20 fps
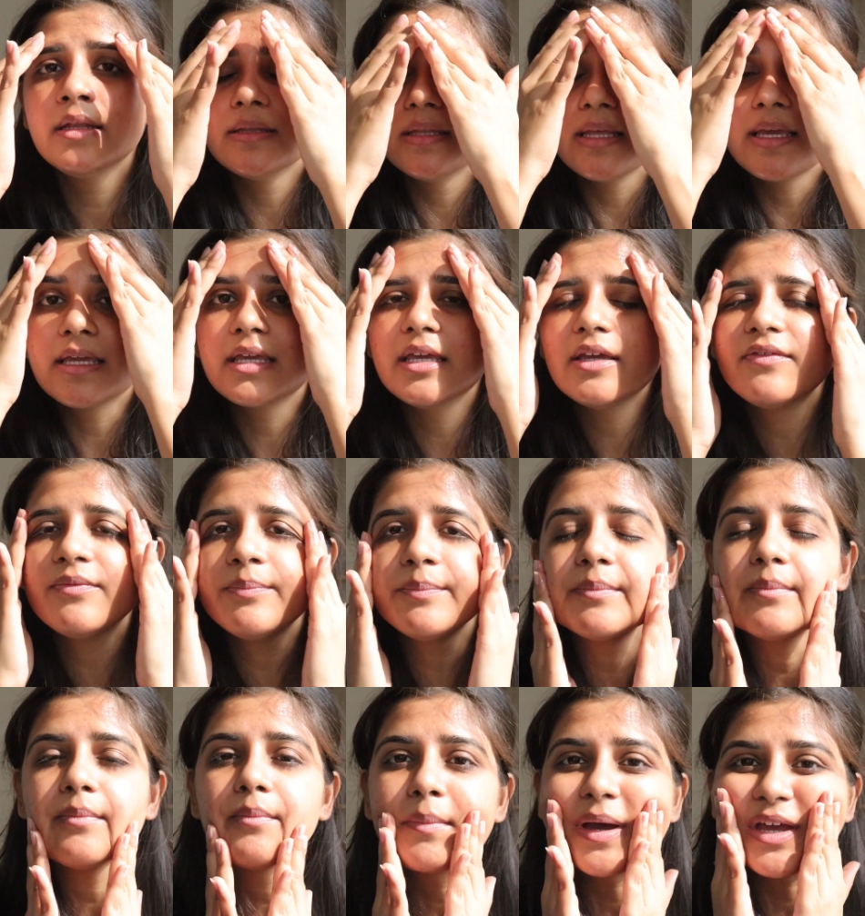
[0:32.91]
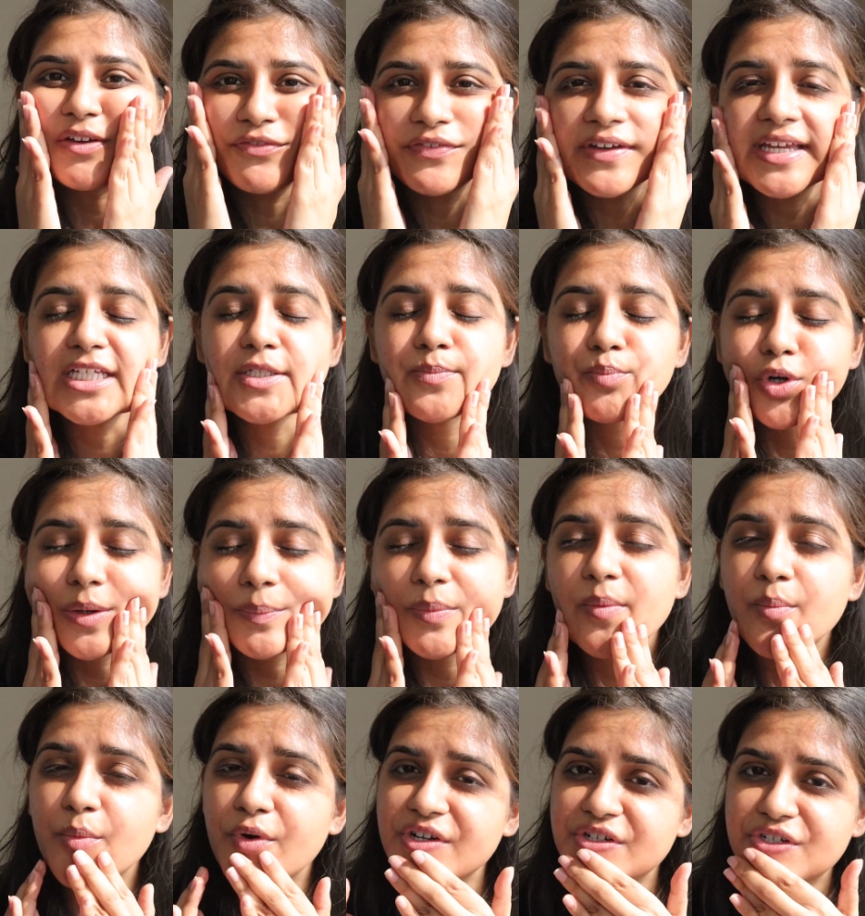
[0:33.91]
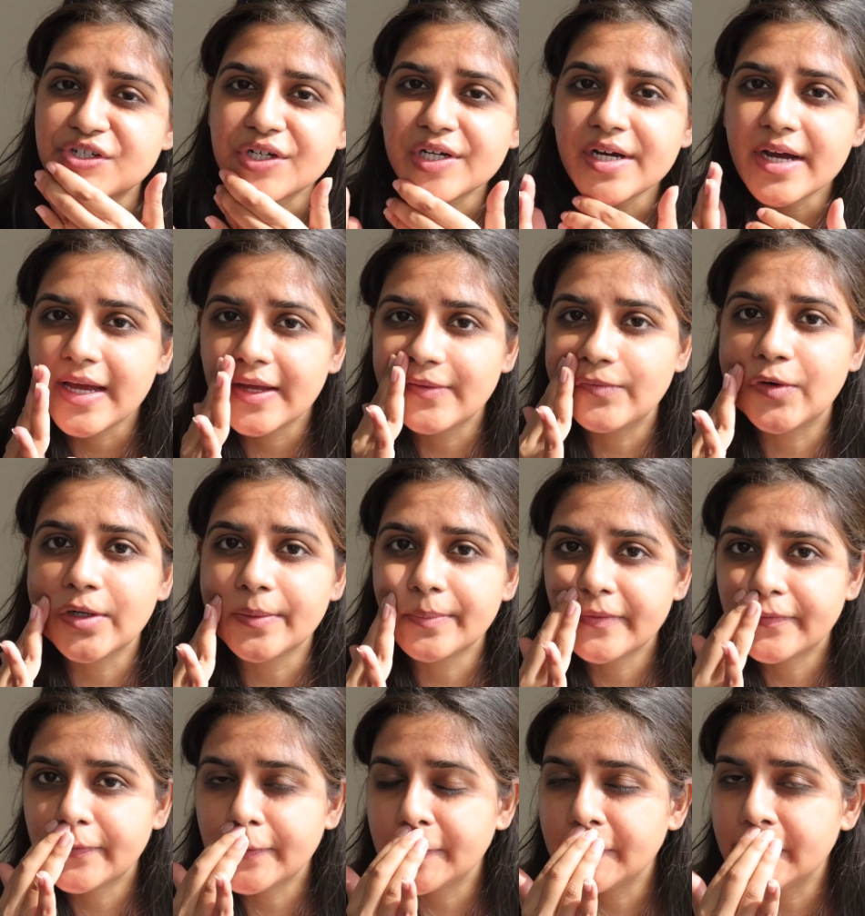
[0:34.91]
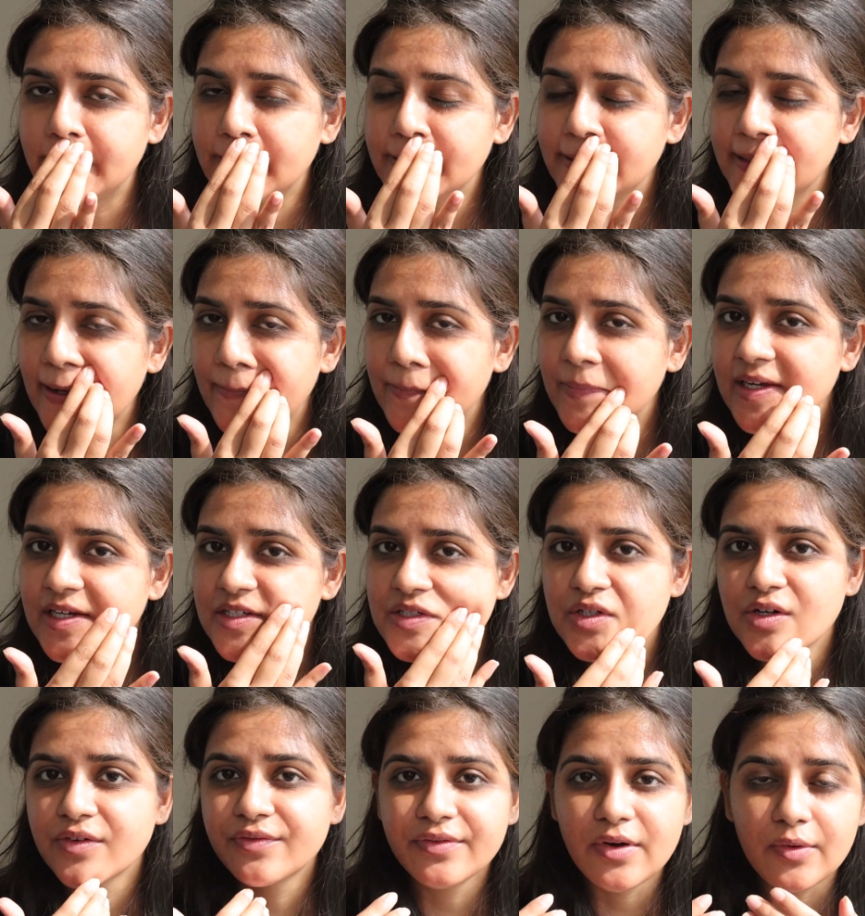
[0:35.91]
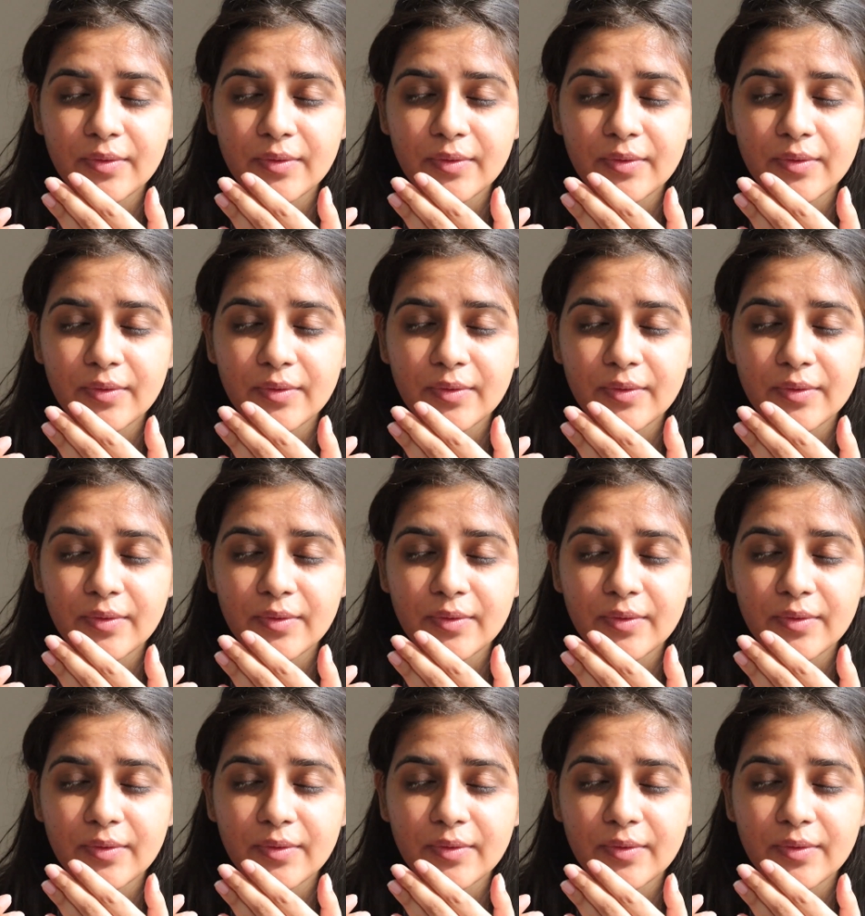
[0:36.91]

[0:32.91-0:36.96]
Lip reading: they give my face proper moisture I want before the application of